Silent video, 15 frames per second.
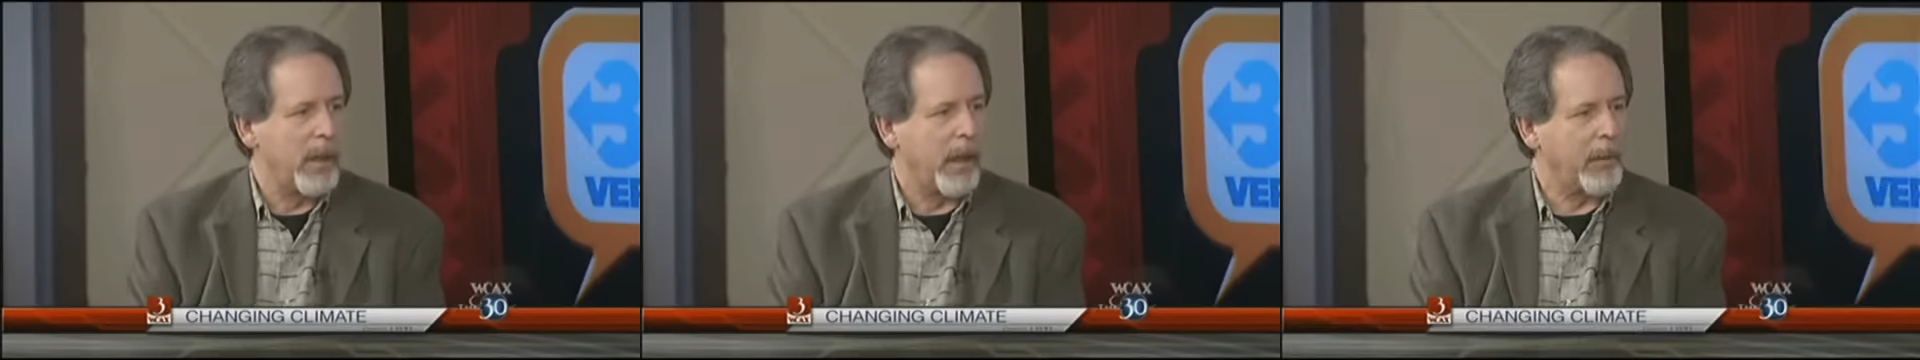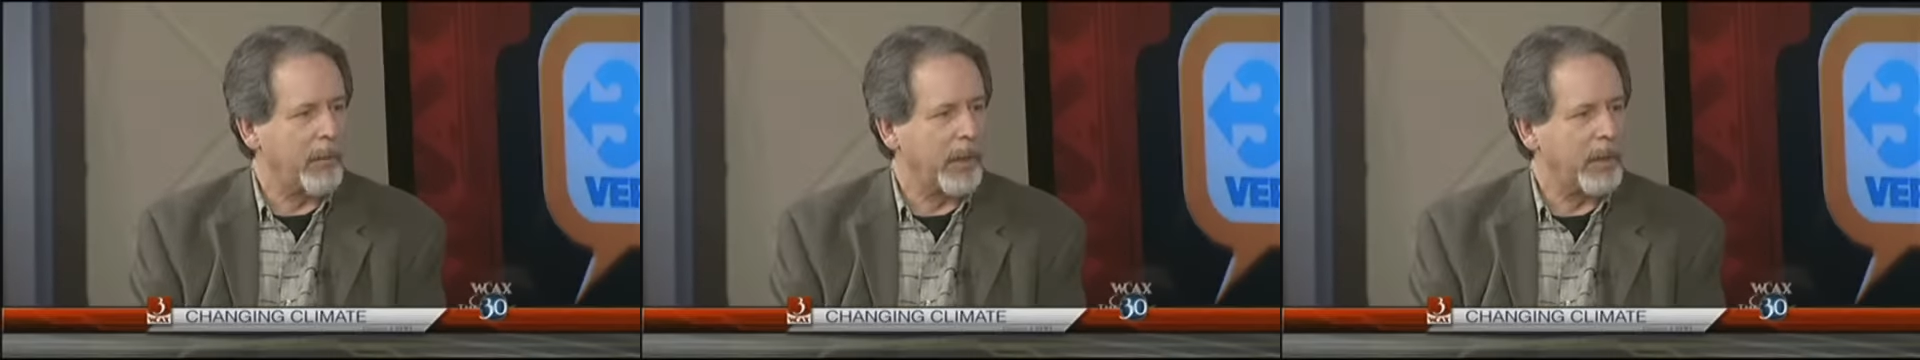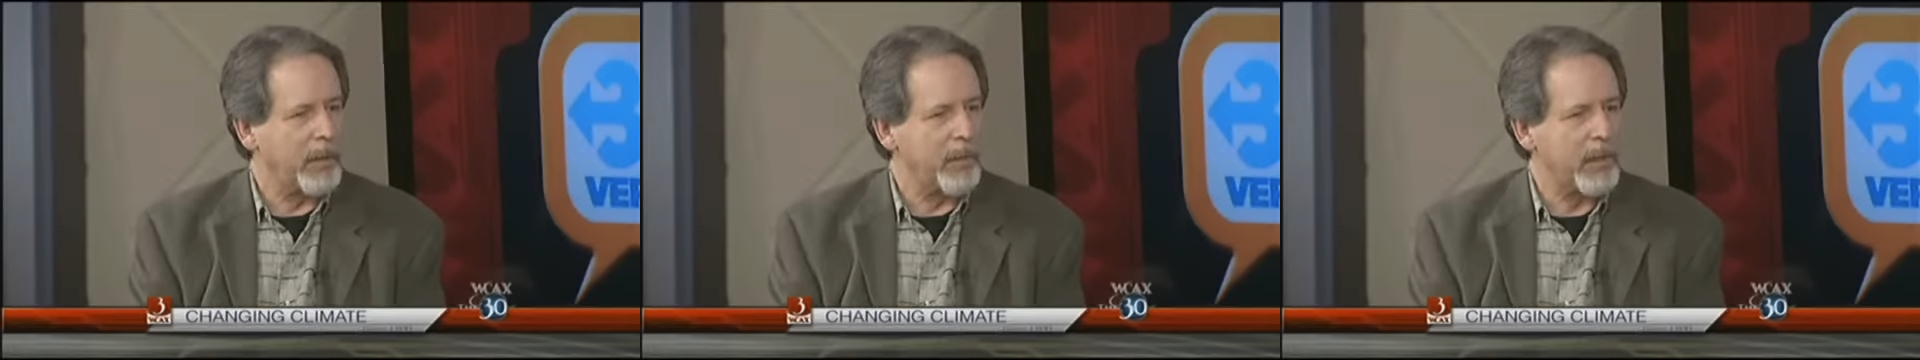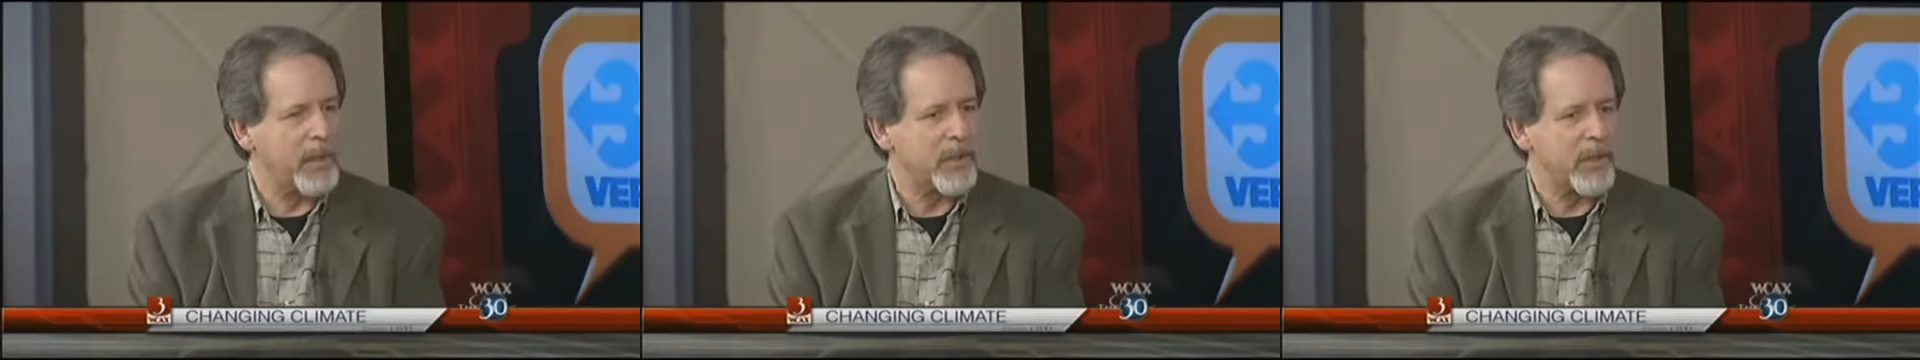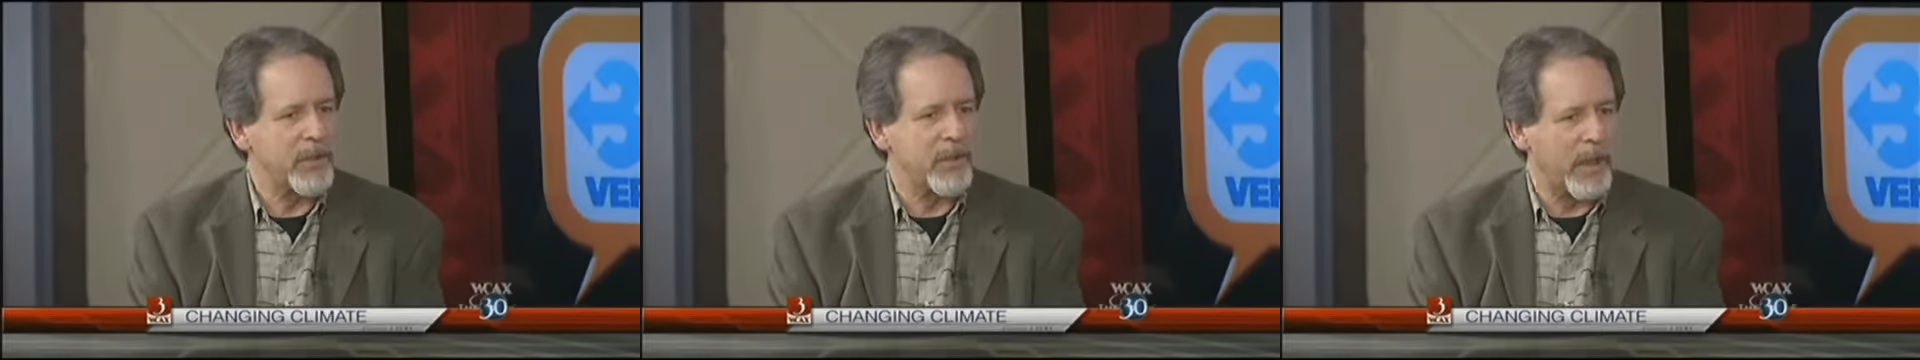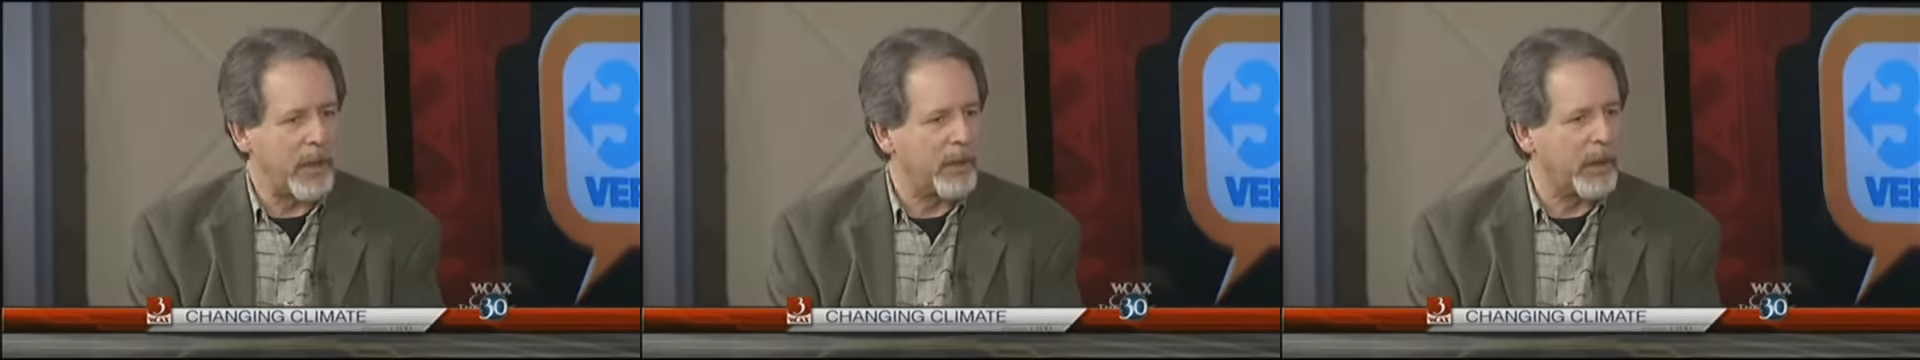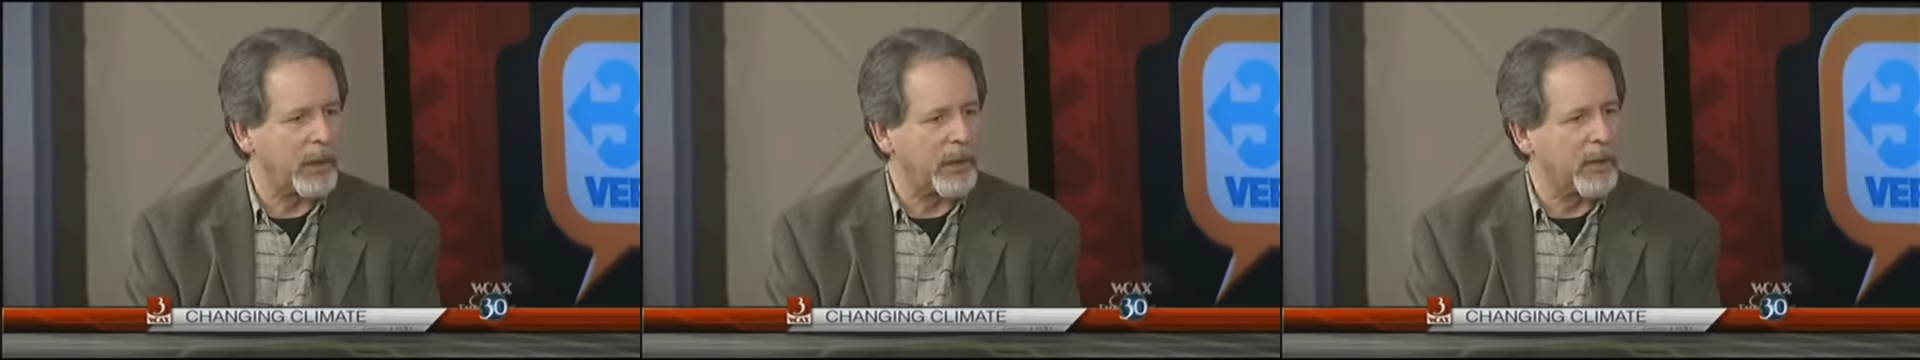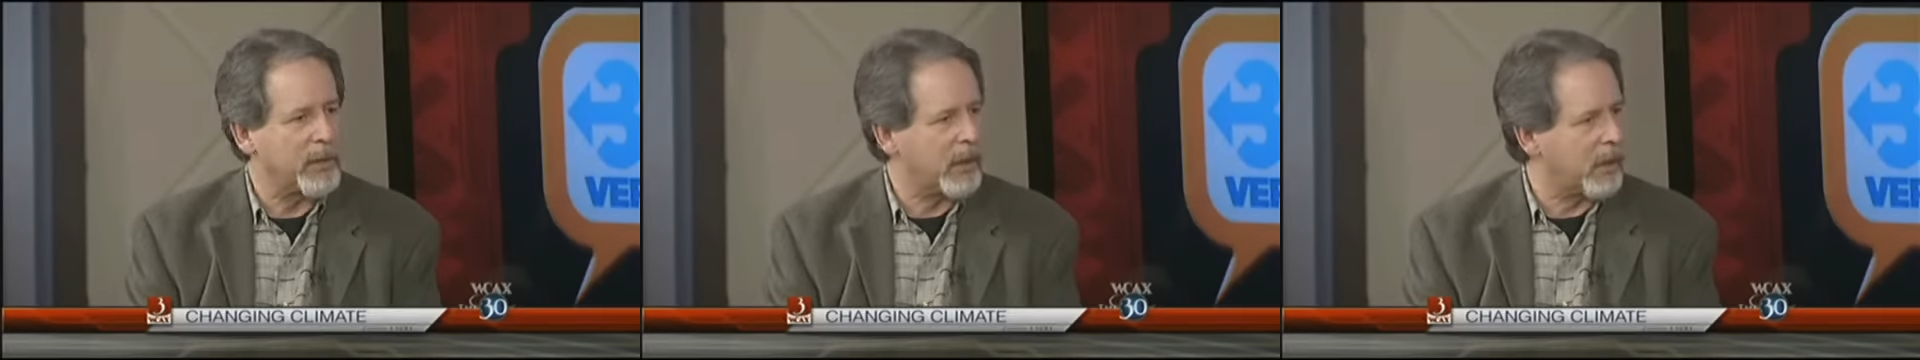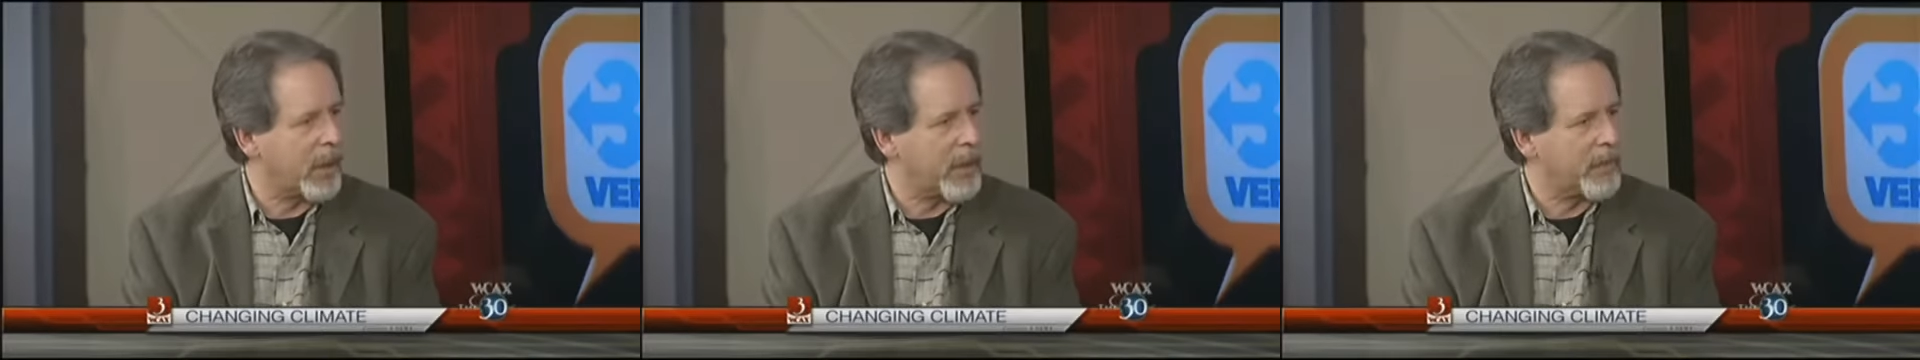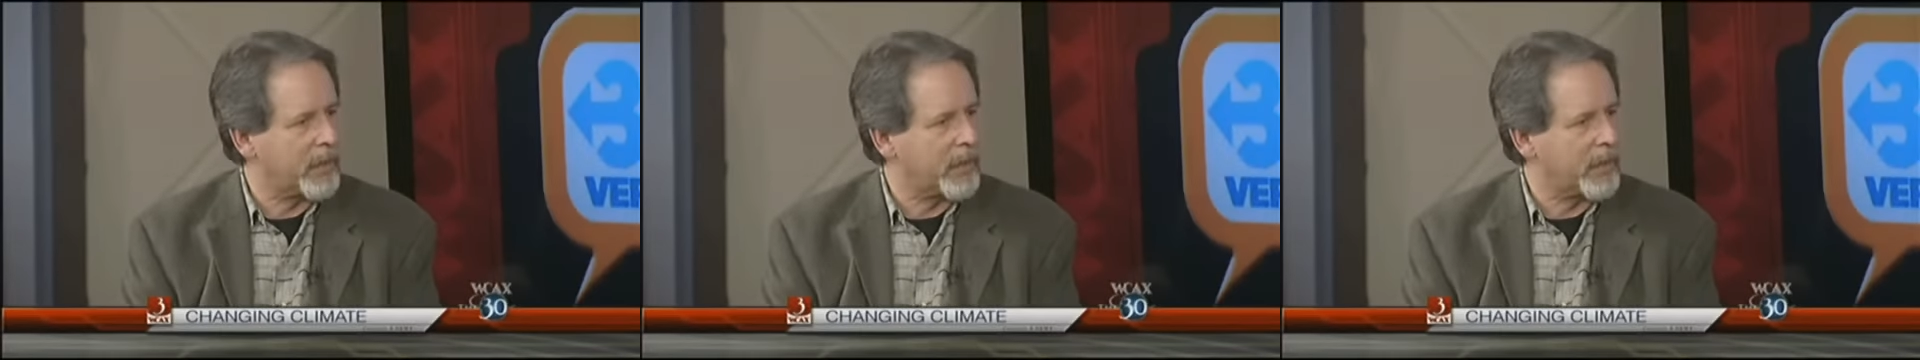and make the message sound like there's a lot